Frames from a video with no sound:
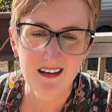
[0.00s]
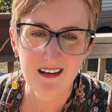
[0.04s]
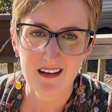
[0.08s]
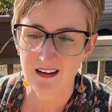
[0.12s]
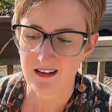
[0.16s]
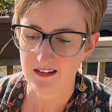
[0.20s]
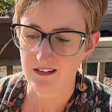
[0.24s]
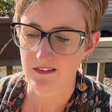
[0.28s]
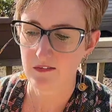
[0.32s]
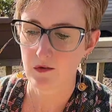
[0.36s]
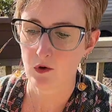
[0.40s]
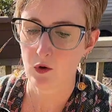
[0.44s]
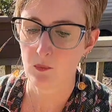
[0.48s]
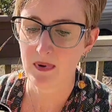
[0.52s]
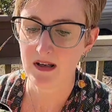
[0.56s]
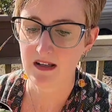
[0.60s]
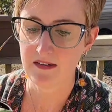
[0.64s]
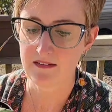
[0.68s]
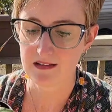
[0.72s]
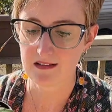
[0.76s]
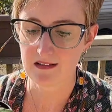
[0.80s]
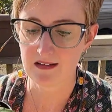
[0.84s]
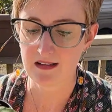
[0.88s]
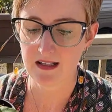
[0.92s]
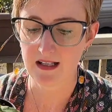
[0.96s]
So
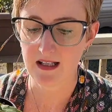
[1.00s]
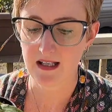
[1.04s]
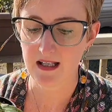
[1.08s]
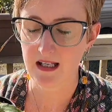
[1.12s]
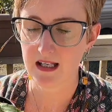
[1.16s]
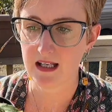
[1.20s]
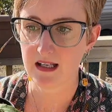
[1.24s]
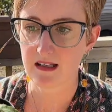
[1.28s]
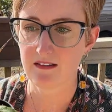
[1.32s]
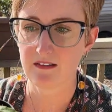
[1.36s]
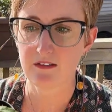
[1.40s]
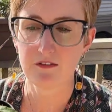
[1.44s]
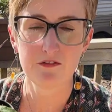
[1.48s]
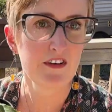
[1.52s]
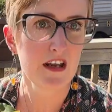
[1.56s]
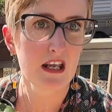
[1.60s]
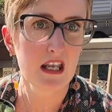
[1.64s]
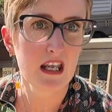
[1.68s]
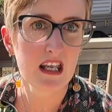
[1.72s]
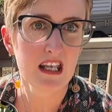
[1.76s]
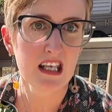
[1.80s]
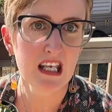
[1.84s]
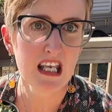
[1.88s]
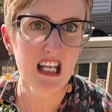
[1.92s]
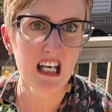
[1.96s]
basically it's
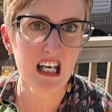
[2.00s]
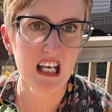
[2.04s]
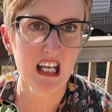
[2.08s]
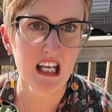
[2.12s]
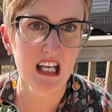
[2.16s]
faking it.